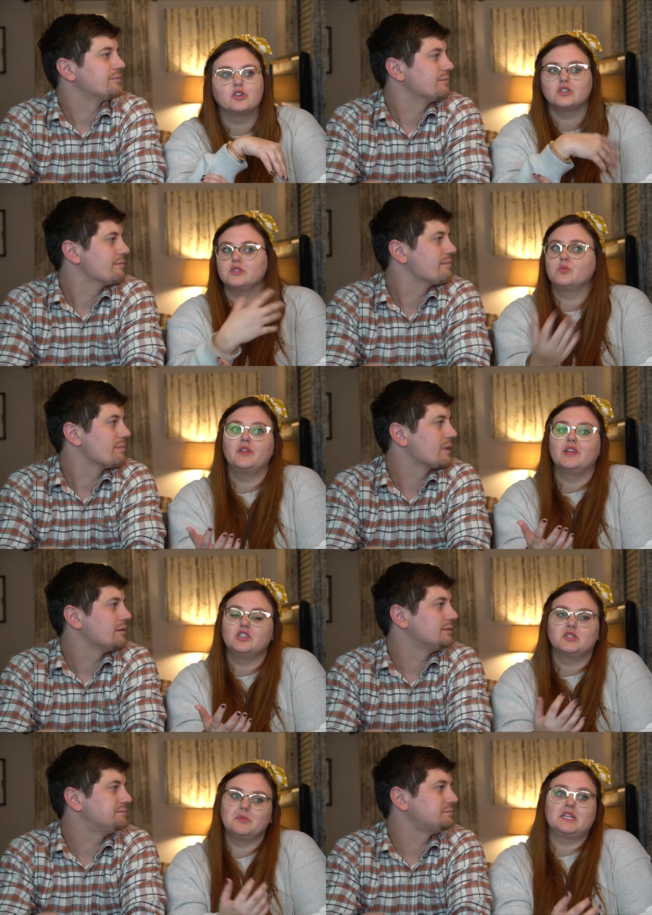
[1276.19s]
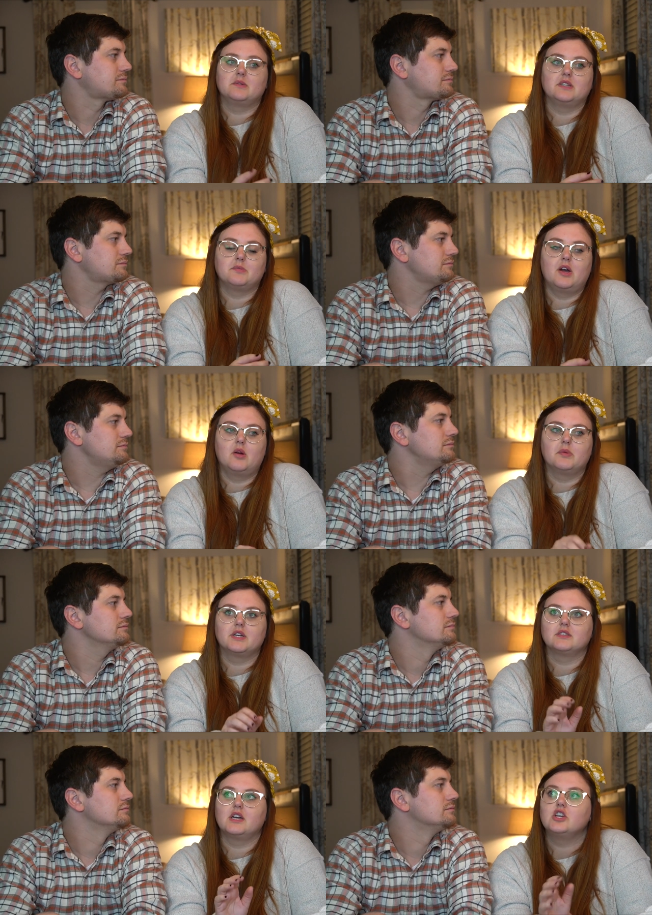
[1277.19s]
Speaker 1: or just one that just makes me smile
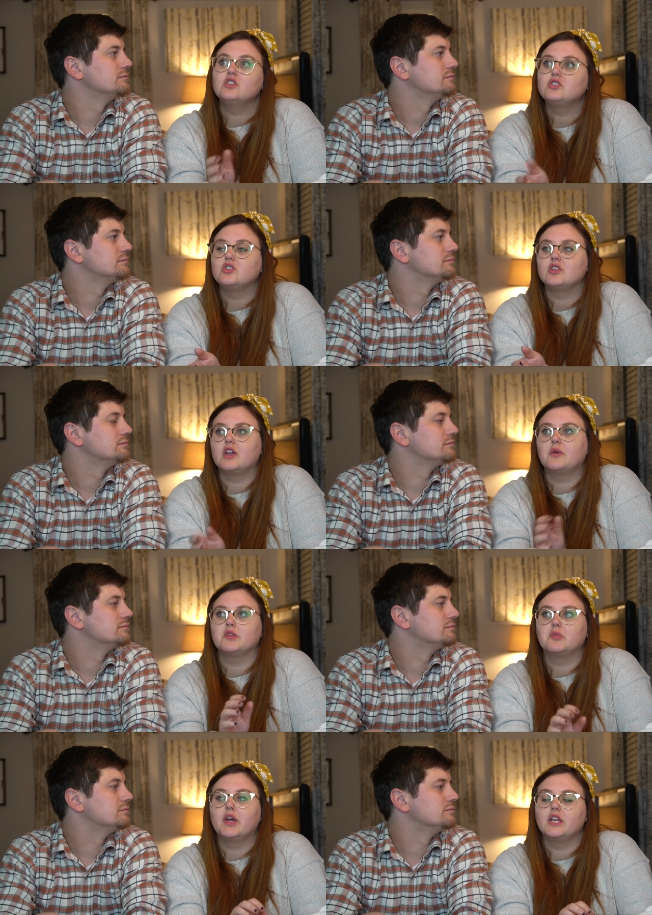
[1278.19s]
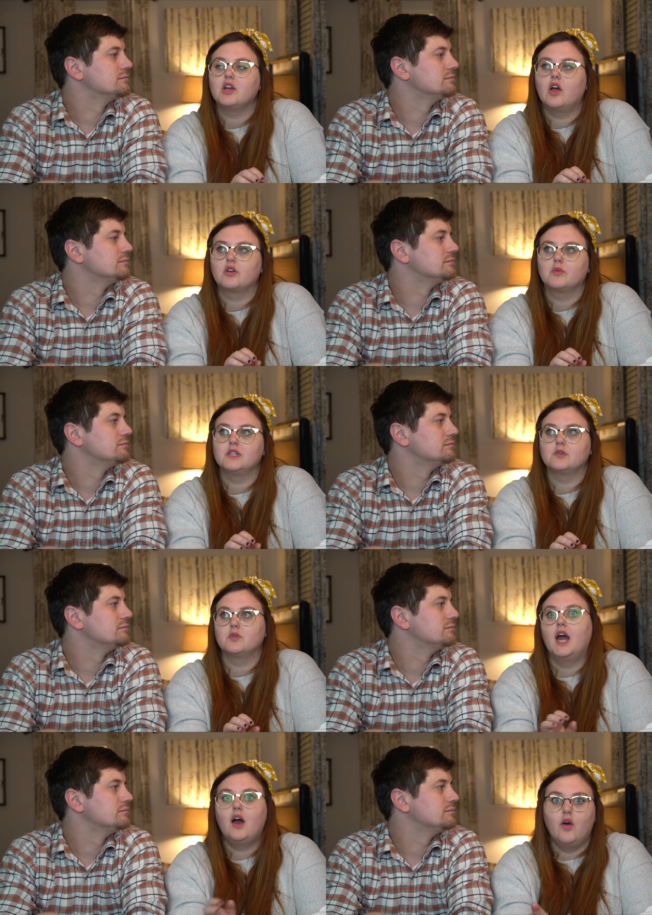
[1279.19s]
because I used to do that with the plain colored ones. Well
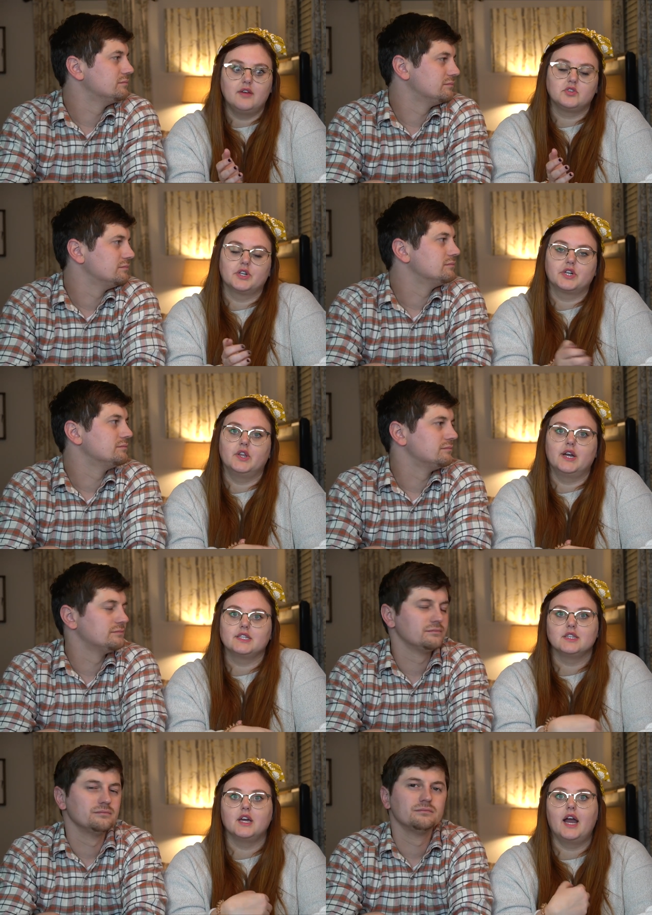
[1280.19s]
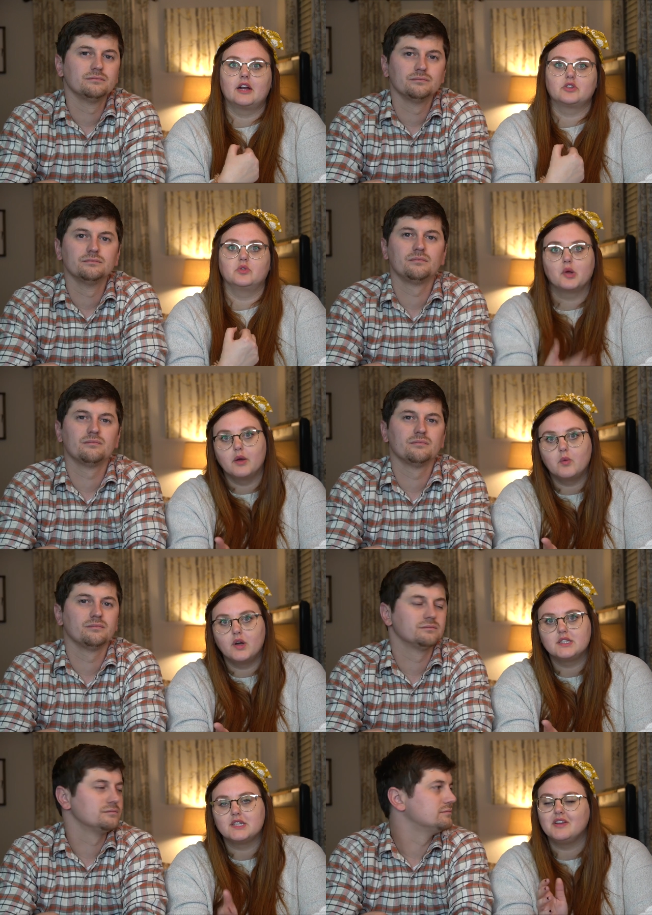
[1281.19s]
now I've started collecting the actual print
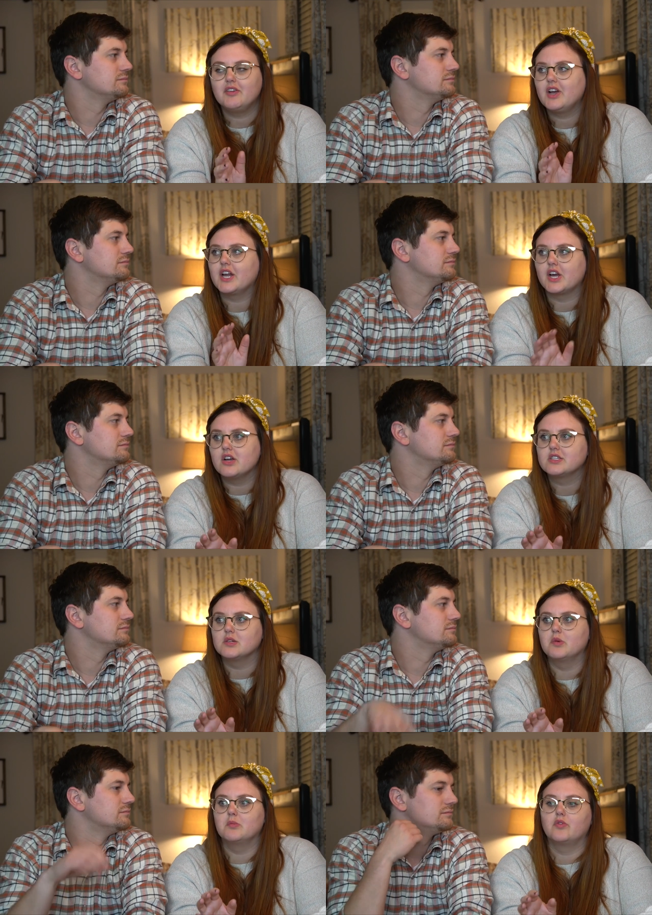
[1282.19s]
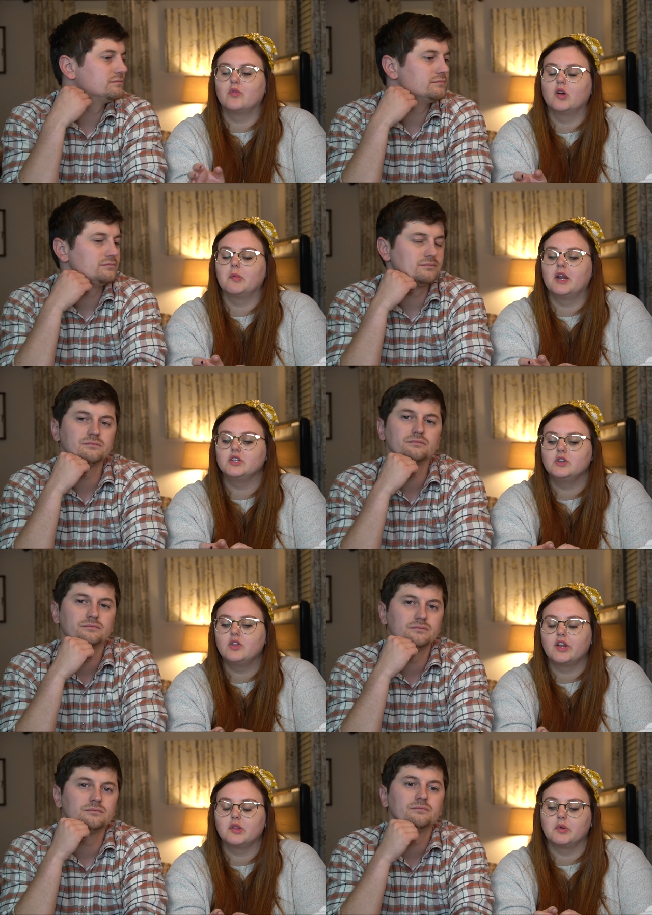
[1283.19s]
ones. I never got a custom one before but I do
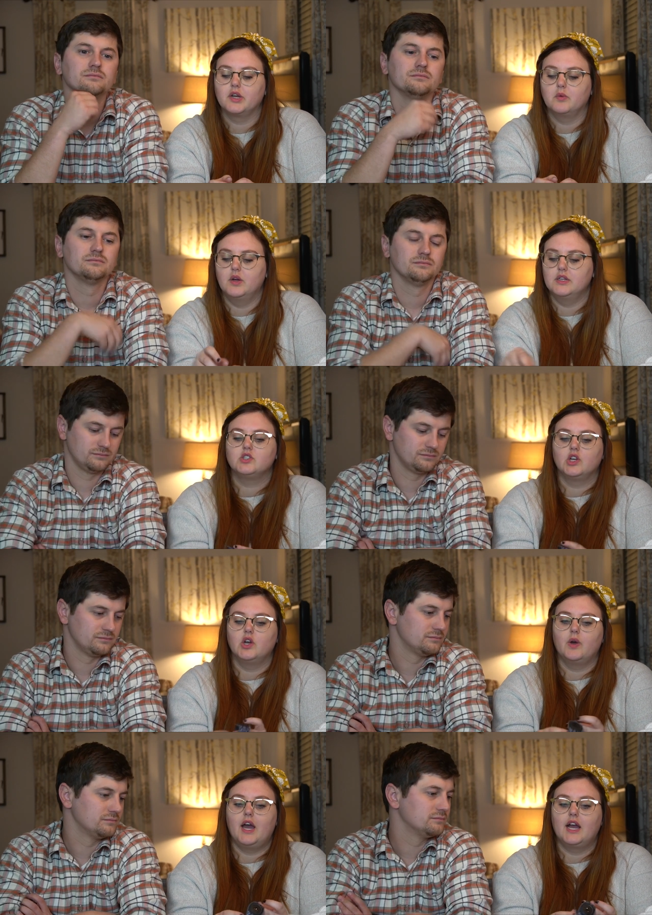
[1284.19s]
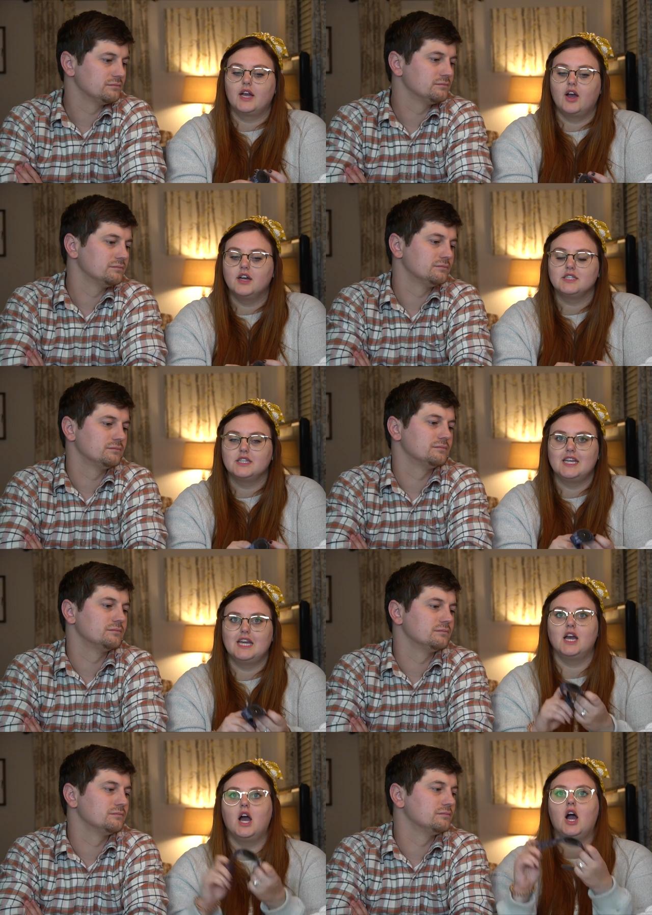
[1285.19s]
like the print ones. So I got
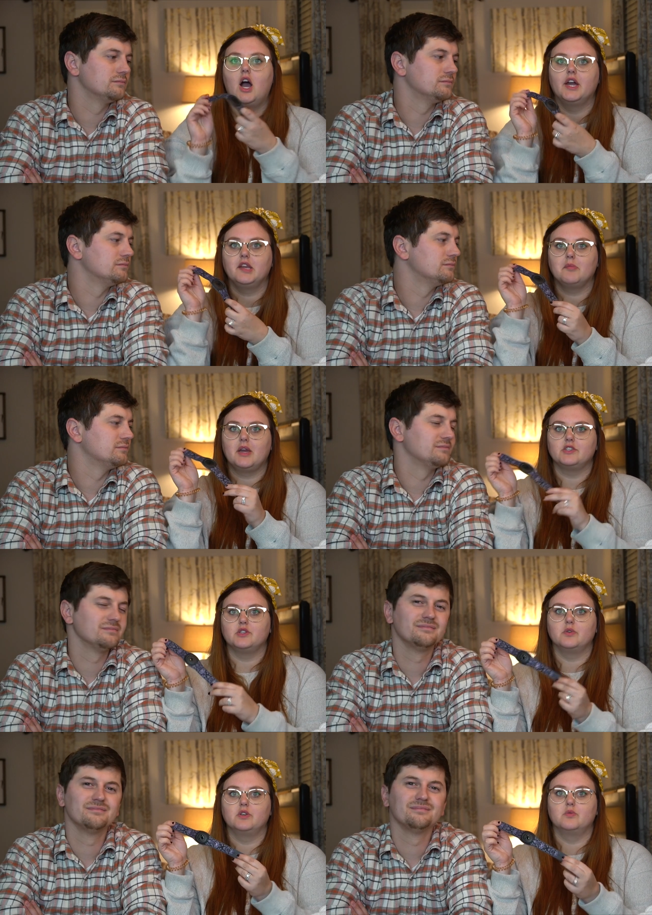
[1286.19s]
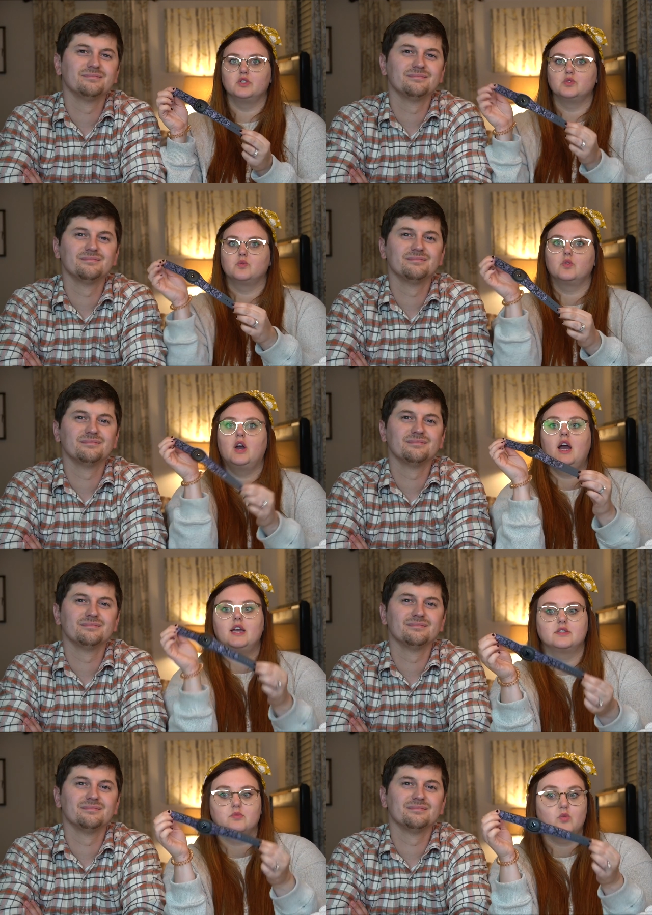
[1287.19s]
the Haunted Mansion one which
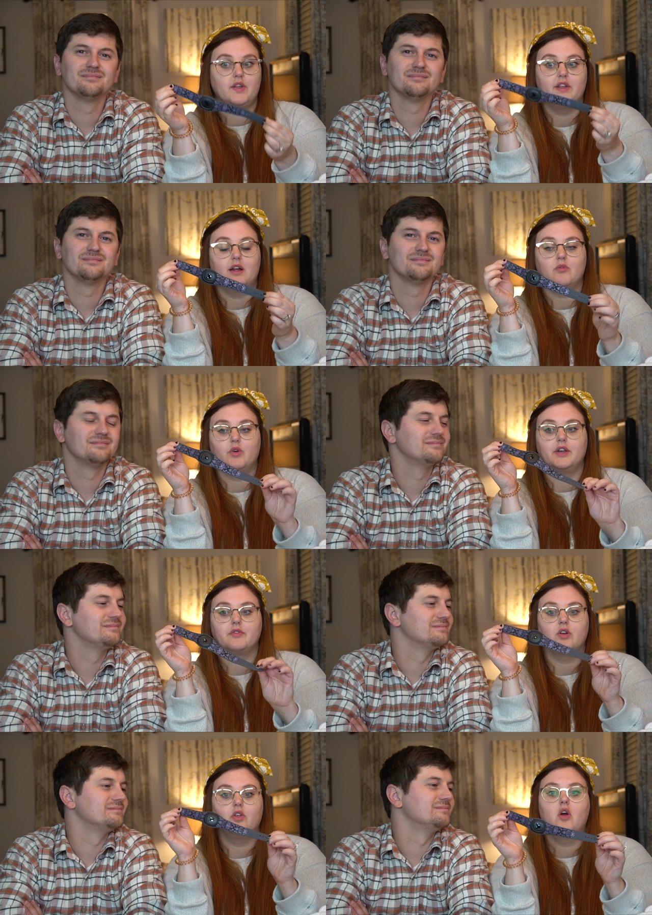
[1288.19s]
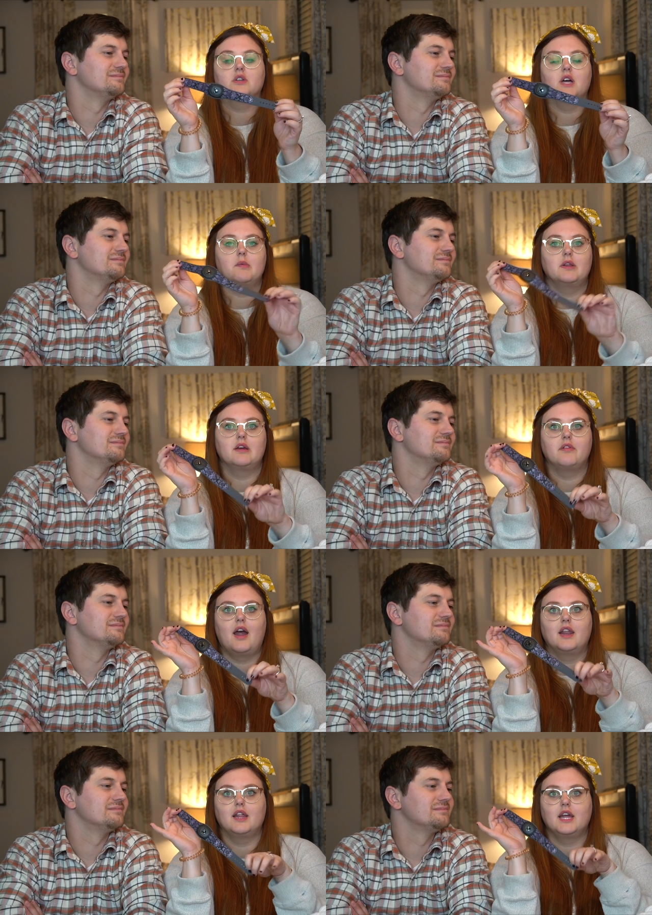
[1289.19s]
is one that I've wanted for a long time and I
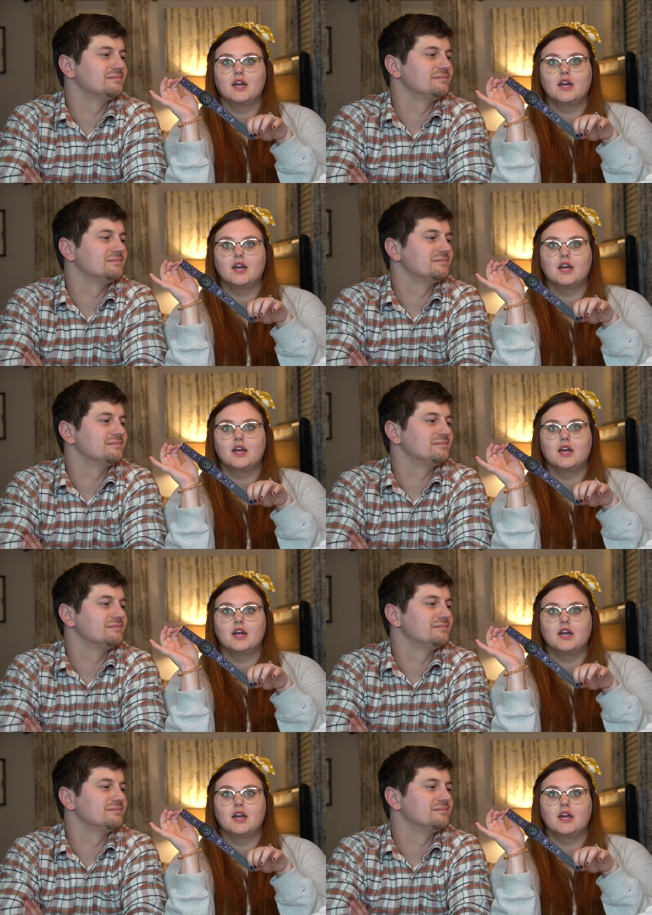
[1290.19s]
finally